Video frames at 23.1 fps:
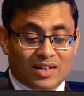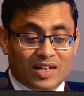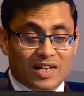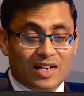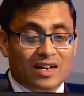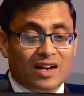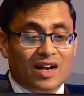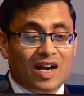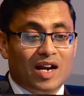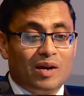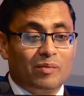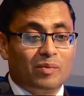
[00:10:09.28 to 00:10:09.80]

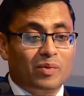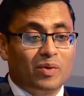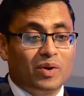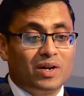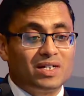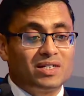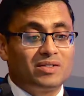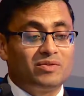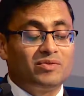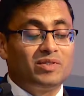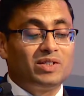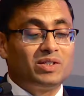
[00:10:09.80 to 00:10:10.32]
renal
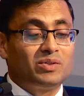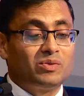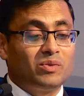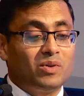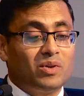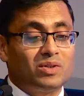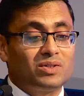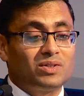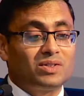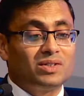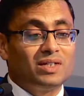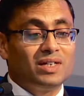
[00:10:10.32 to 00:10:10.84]
endpoints, which
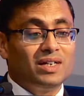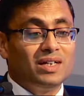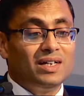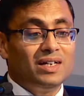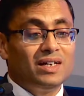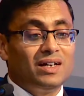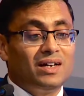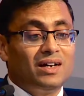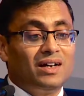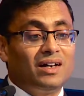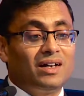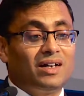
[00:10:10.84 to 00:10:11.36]
was
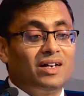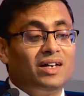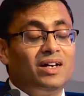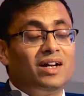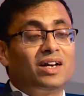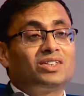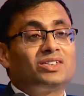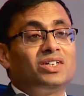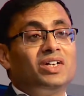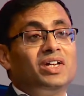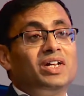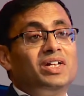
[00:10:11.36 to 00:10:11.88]
a
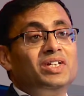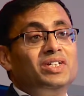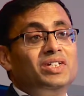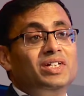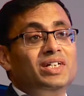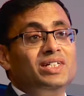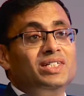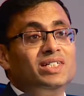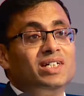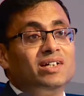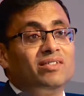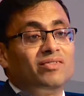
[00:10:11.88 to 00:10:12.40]
reduction in
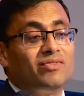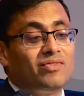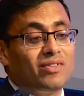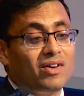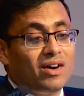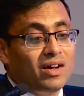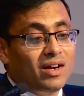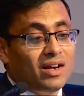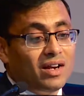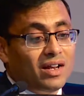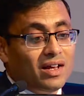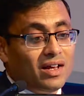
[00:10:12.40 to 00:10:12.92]

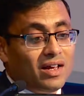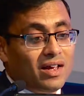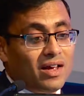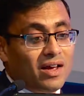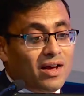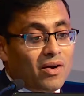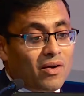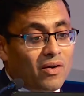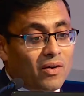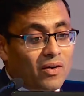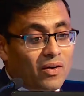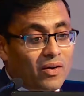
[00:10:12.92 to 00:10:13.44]
EGFR
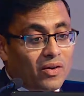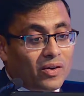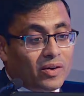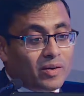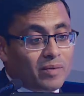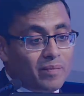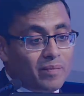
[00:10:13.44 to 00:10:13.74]
or